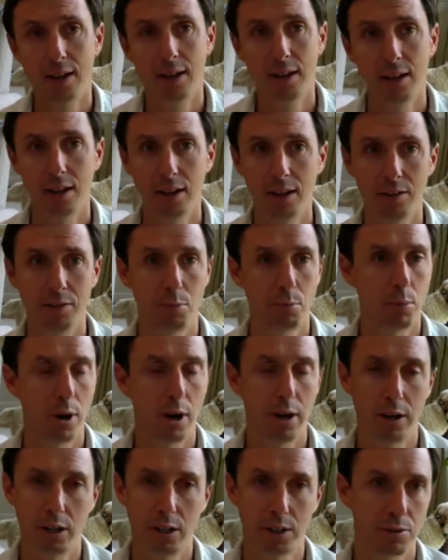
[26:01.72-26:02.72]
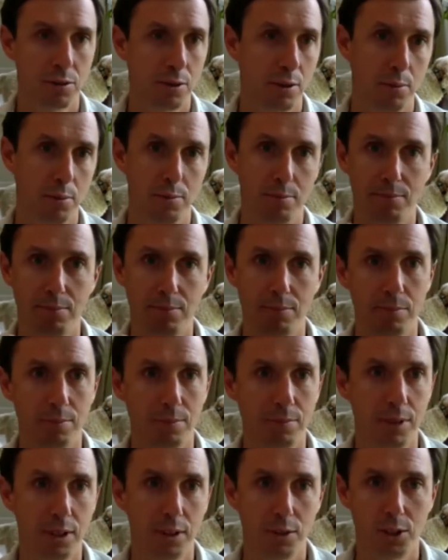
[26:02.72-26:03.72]
of products from,
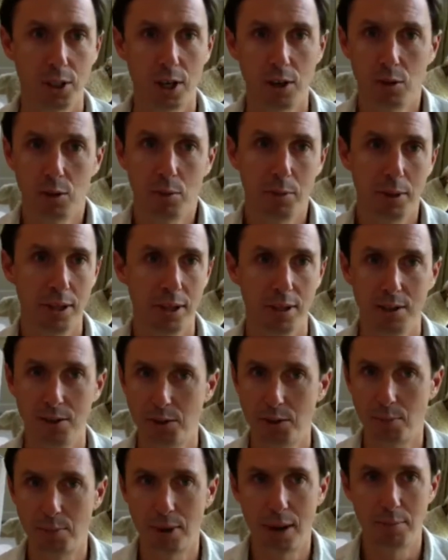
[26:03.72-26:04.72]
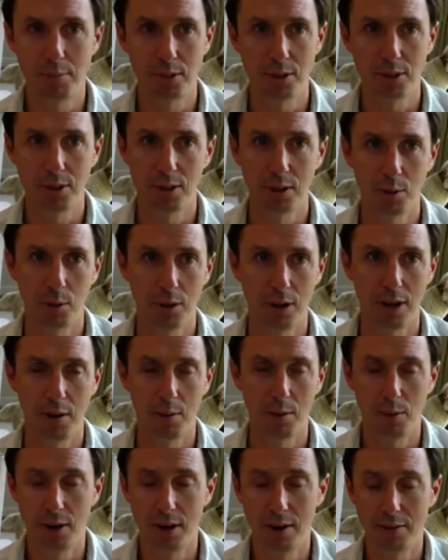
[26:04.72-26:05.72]
General Mills or Pepsi or
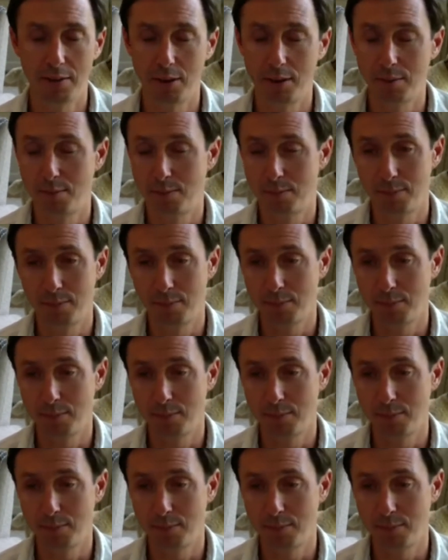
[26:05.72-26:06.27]
whatever,